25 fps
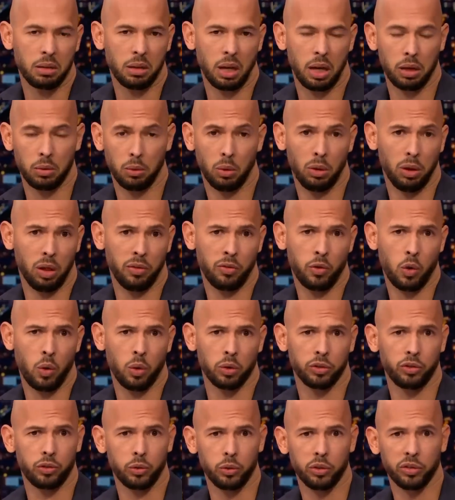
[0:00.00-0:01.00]
like, well, of
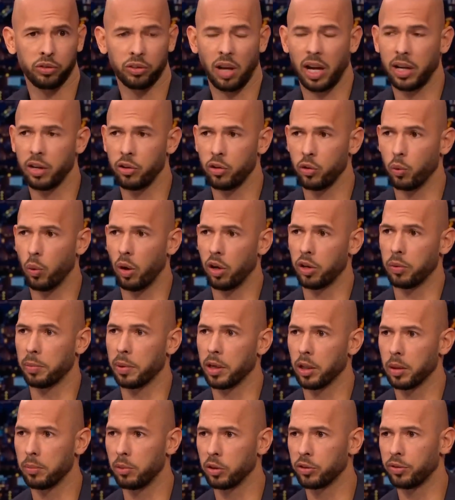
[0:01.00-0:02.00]
course, you decided you wanted to
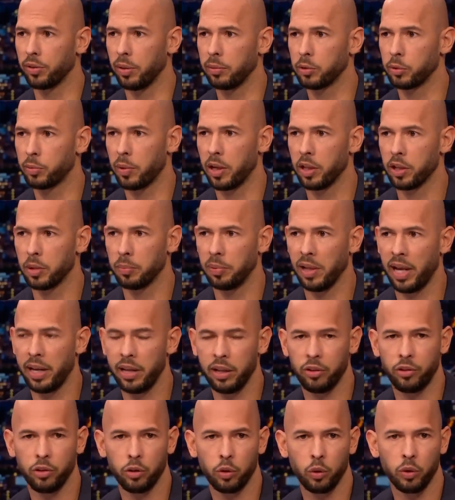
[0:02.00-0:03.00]
become the most famous man on the planet.
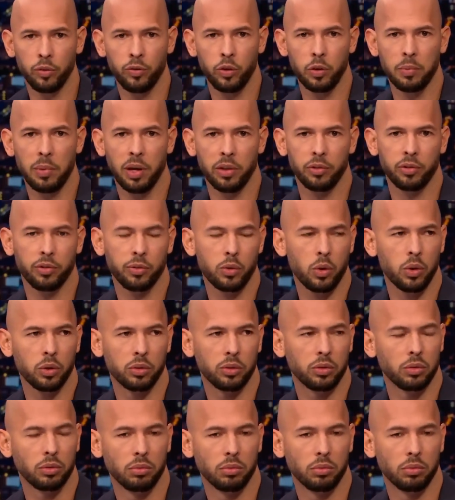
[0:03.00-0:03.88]
It took you a few months, of course.